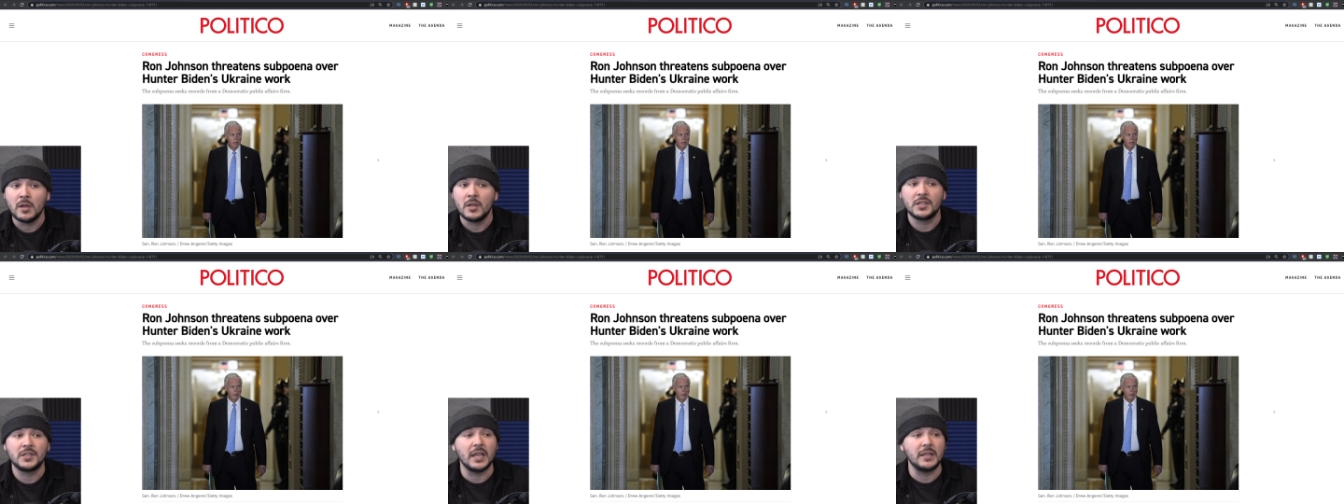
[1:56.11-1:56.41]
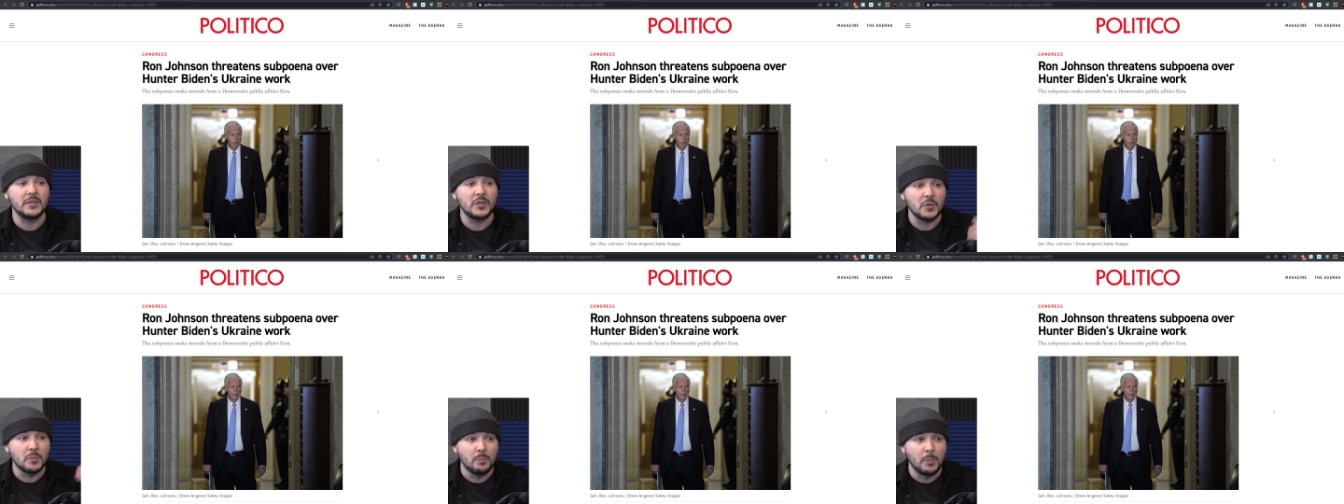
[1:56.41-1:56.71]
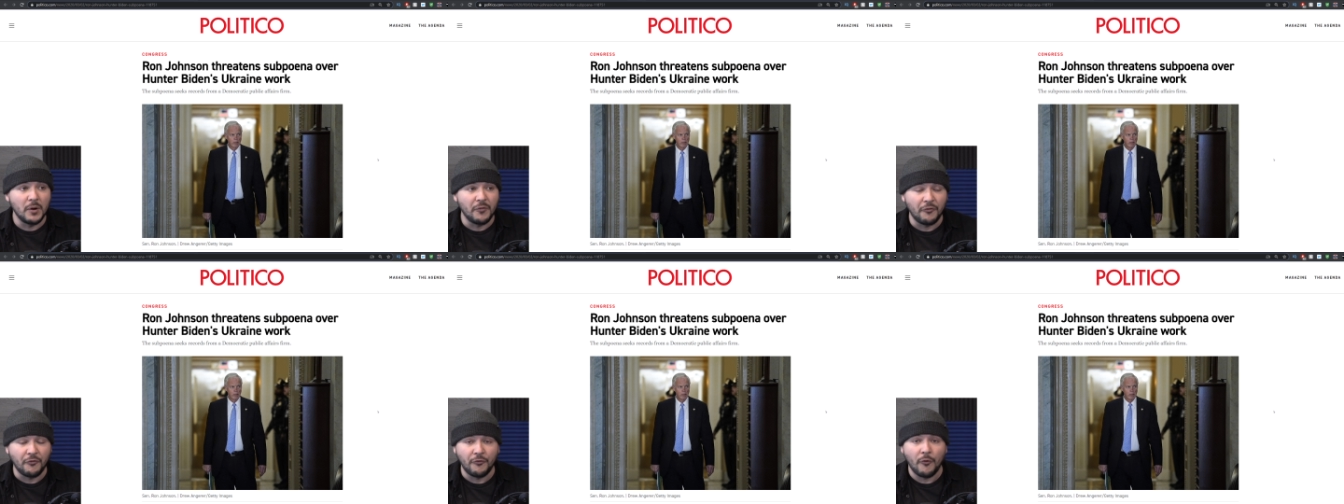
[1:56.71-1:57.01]
since
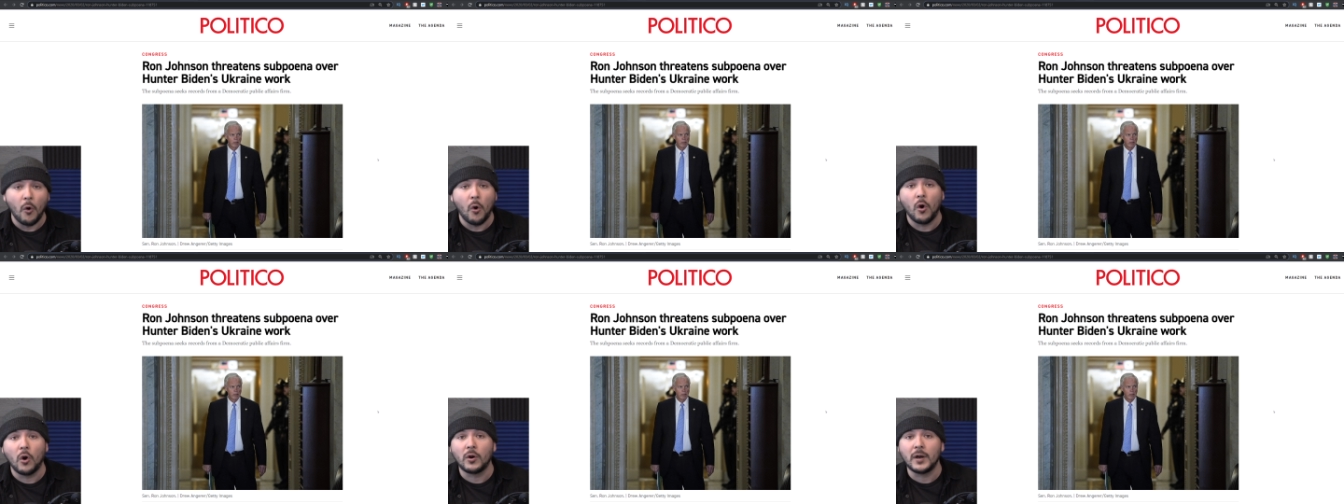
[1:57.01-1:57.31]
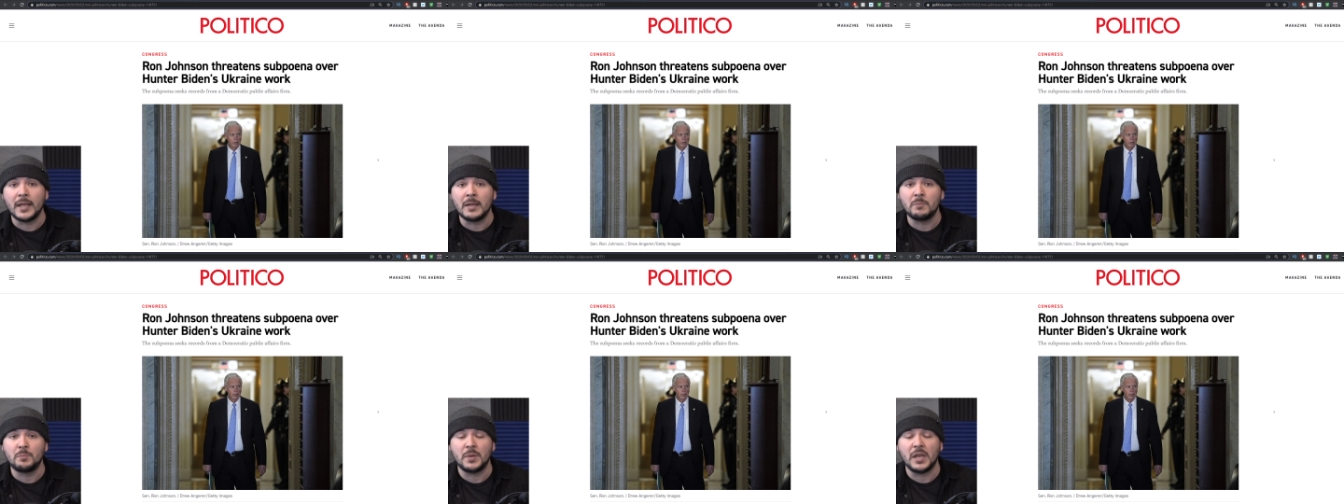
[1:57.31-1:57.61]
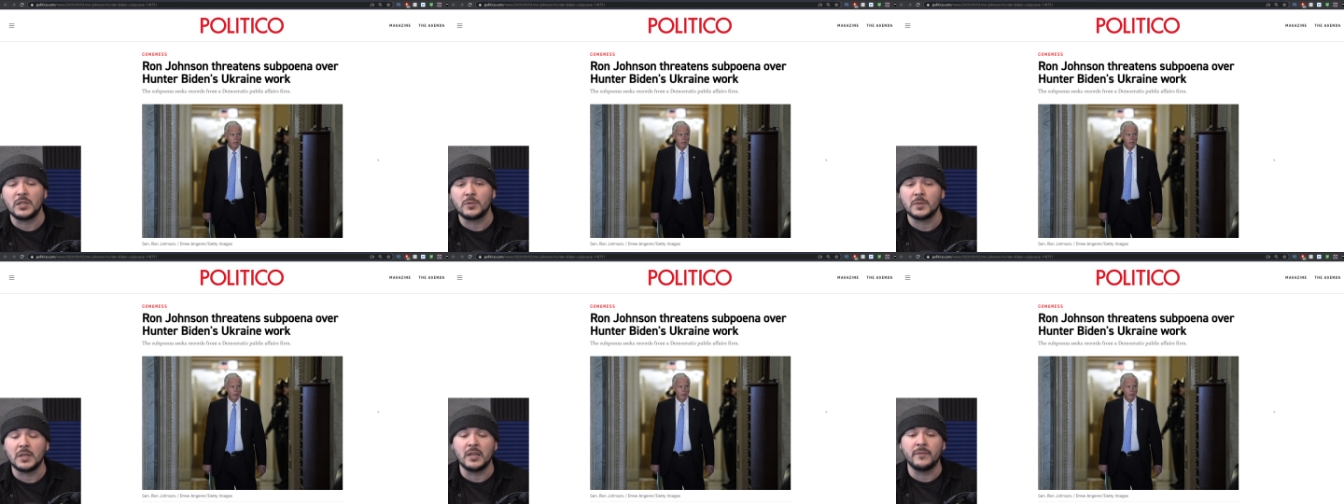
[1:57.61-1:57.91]
before
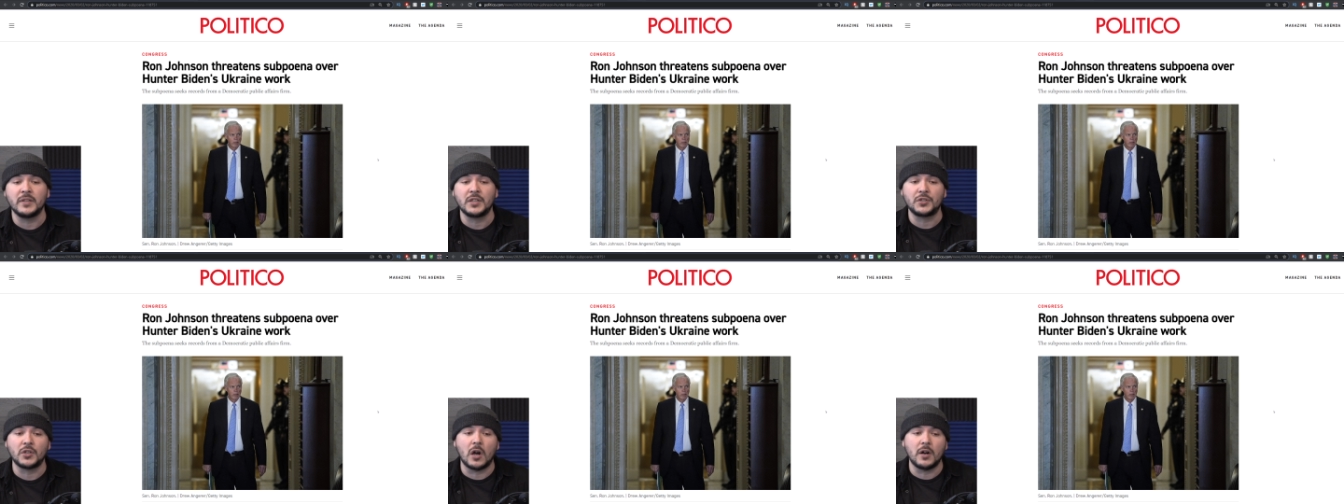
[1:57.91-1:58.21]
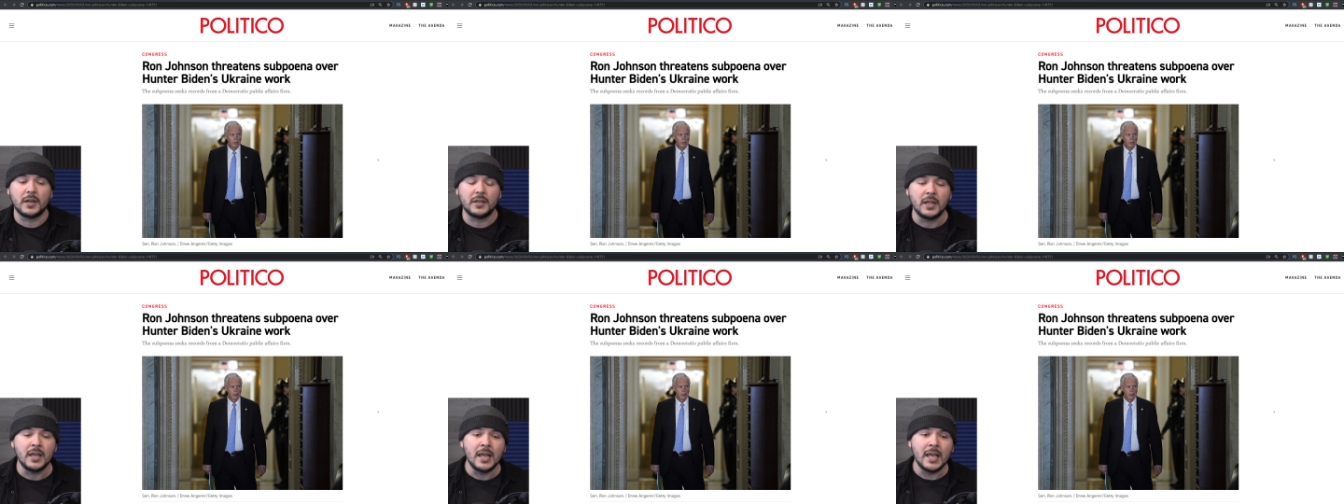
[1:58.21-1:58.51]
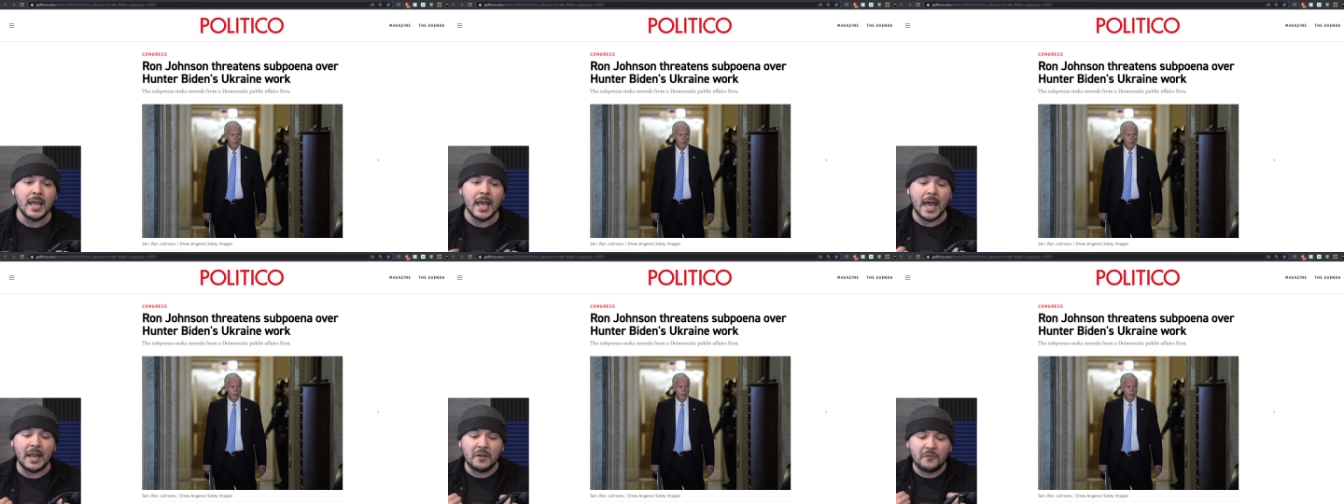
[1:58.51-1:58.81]
impeachment even started.
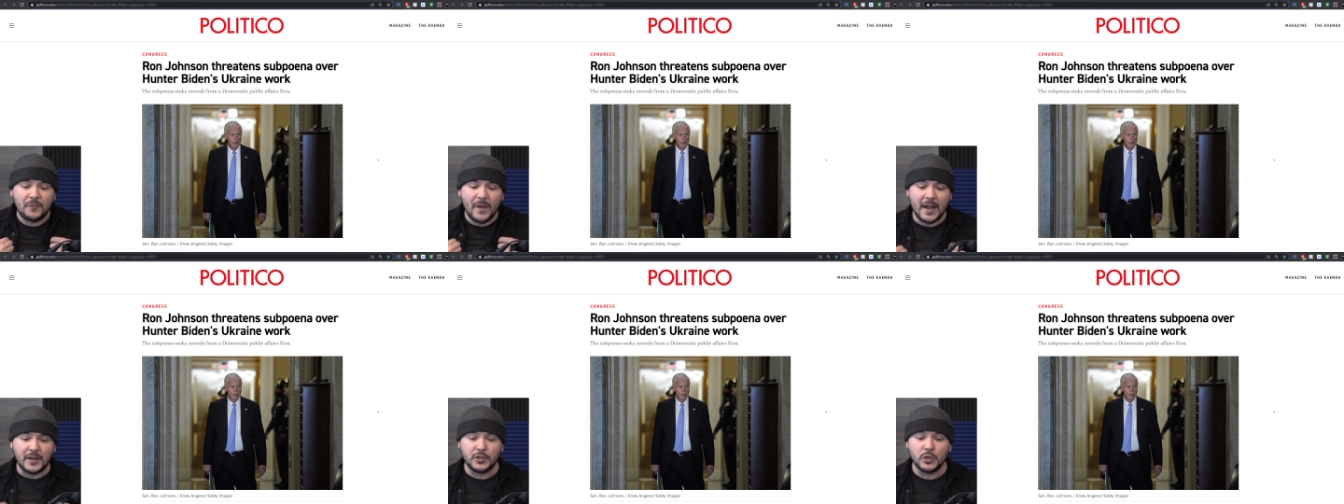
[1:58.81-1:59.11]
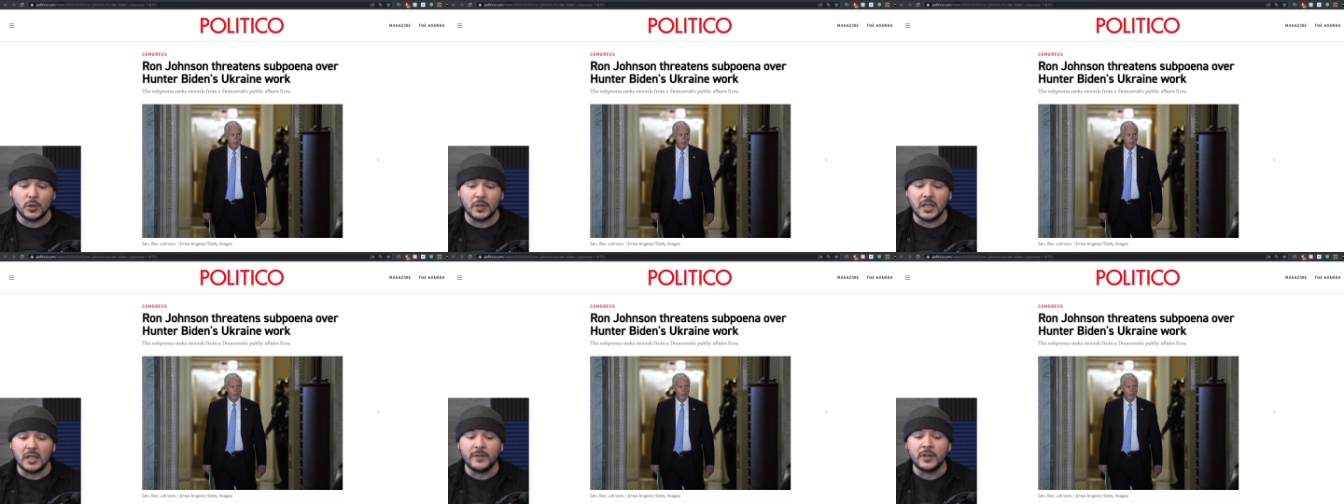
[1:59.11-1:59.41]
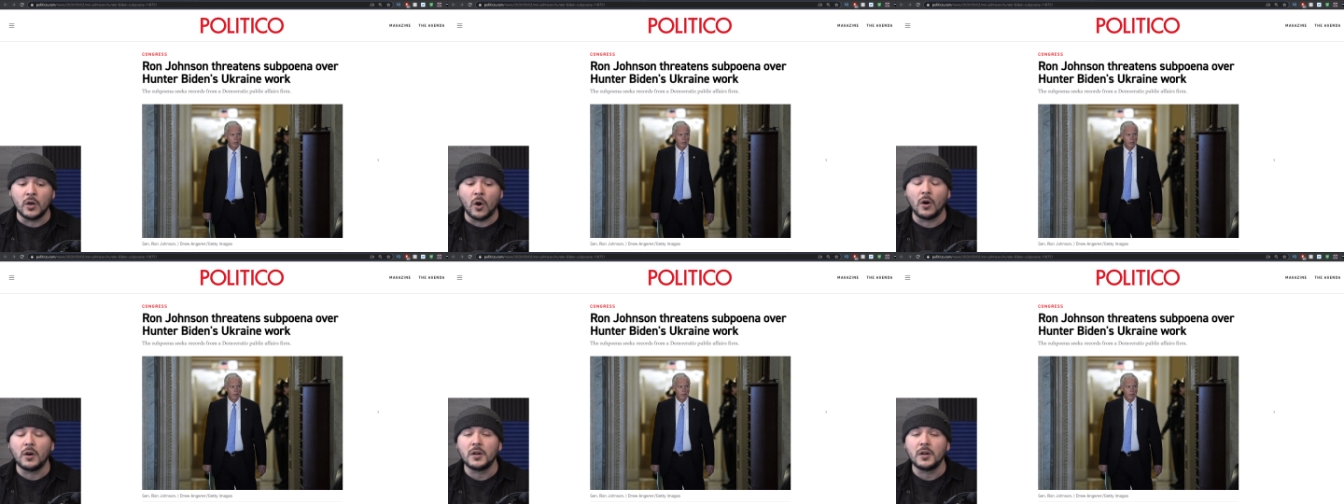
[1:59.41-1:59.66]
And in fact, you could even